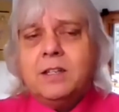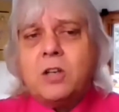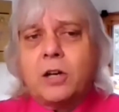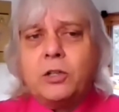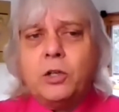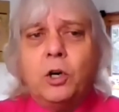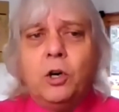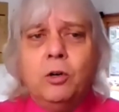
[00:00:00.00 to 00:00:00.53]

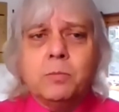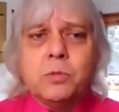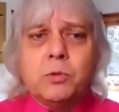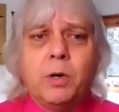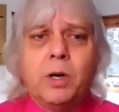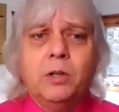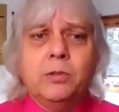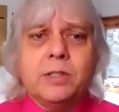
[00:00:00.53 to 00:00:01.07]
Dr. Holmes
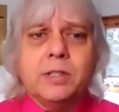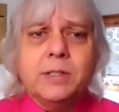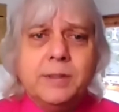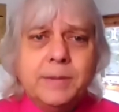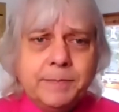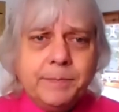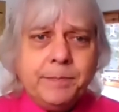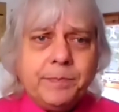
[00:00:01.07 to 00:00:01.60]
wrote,
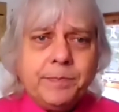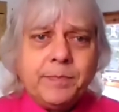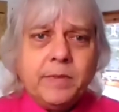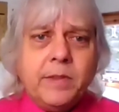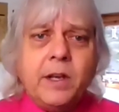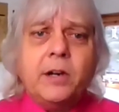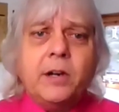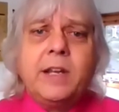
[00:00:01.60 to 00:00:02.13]

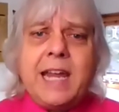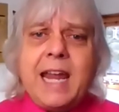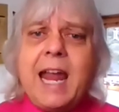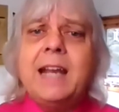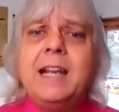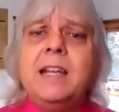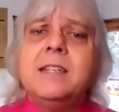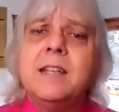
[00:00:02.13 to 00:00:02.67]
"There
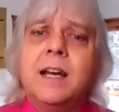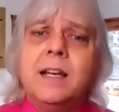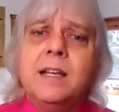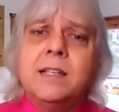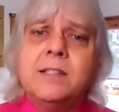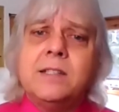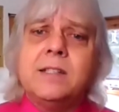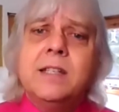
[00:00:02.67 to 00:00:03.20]
can and
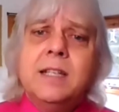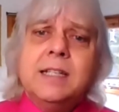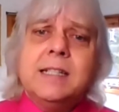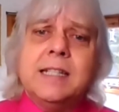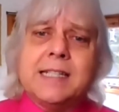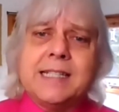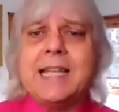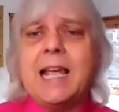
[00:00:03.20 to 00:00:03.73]
does
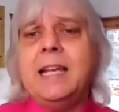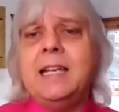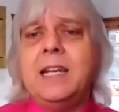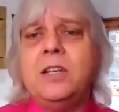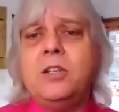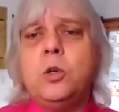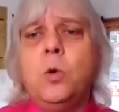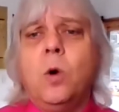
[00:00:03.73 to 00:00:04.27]
descend
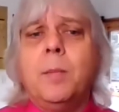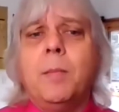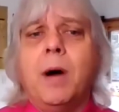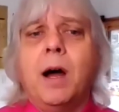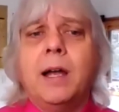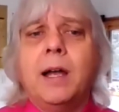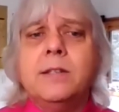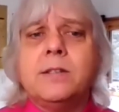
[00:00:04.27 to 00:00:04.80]
into our
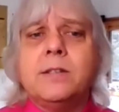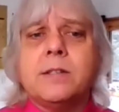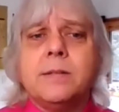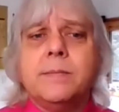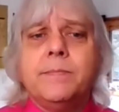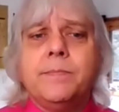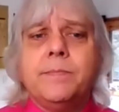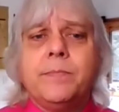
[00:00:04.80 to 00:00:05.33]

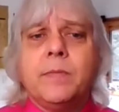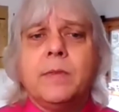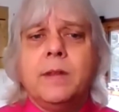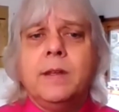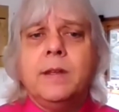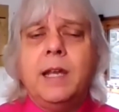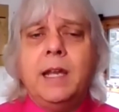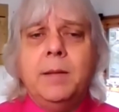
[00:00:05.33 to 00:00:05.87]
minds,
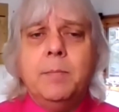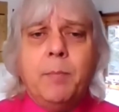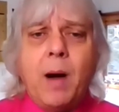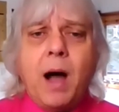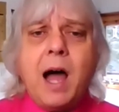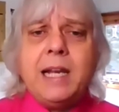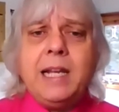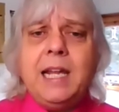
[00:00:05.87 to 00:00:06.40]

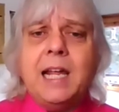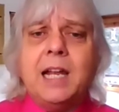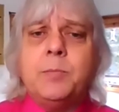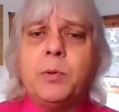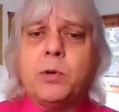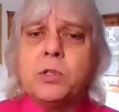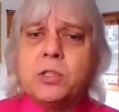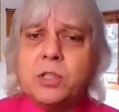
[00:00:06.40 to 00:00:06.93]
embody and
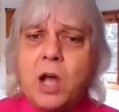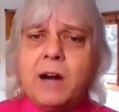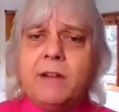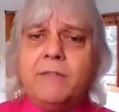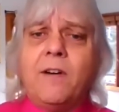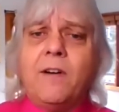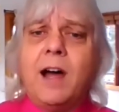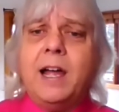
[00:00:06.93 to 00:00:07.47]

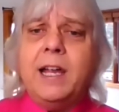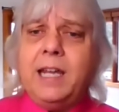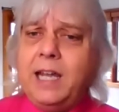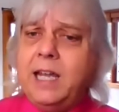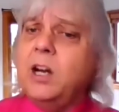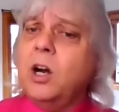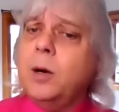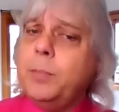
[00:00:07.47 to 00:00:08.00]
personify
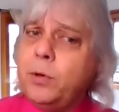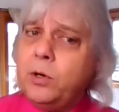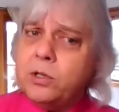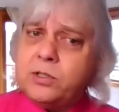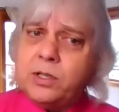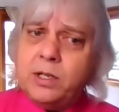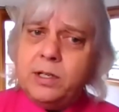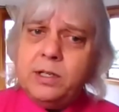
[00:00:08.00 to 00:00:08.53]
in our
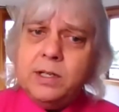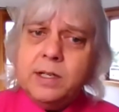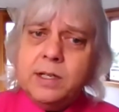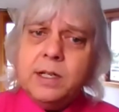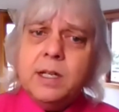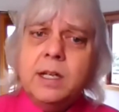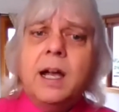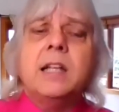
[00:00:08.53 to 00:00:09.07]
person
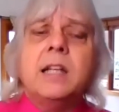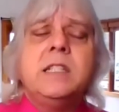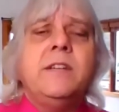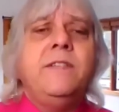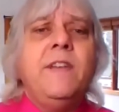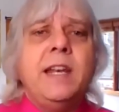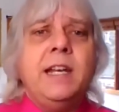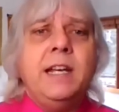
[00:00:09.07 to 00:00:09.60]
a
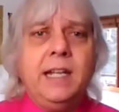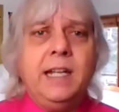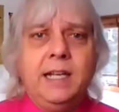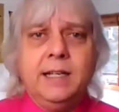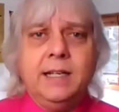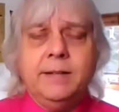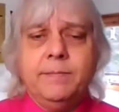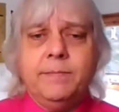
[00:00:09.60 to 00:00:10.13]
divinity,